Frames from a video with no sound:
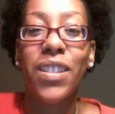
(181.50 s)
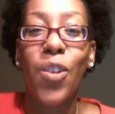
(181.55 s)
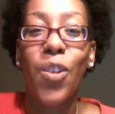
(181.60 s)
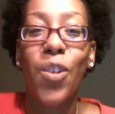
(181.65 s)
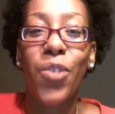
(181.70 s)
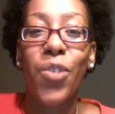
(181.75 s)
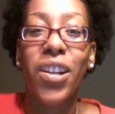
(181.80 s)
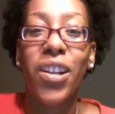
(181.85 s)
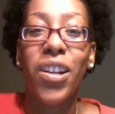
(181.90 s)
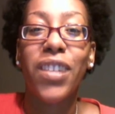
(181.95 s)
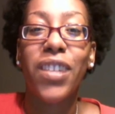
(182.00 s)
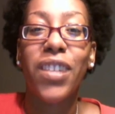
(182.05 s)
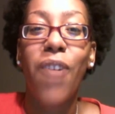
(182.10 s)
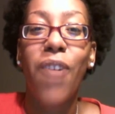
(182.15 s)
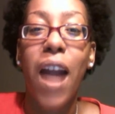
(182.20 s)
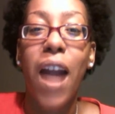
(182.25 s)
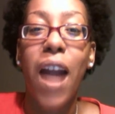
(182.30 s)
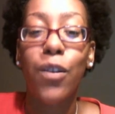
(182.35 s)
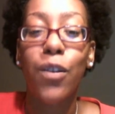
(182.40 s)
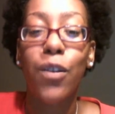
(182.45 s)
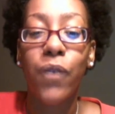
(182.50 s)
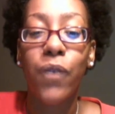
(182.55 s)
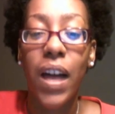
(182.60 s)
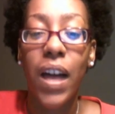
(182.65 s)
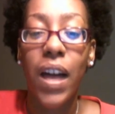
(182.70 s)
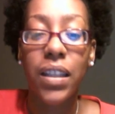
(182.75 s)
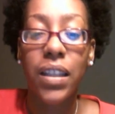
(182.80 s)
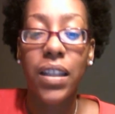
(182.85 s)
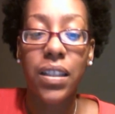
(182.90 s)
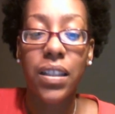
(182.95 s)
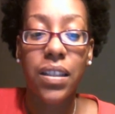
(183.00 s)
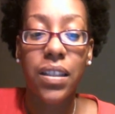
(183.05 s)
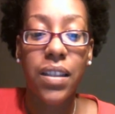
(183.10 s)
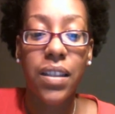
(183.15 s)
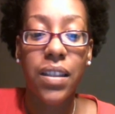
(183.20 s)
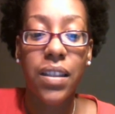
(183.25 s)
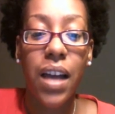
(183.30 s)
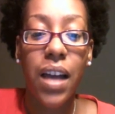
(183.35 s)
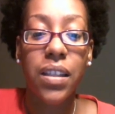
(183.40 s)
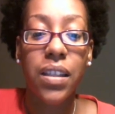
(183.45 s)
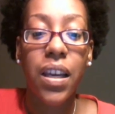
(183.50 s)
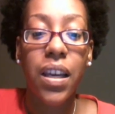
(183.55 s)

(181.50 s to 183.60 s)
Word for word: owner? You know, how do you find that success?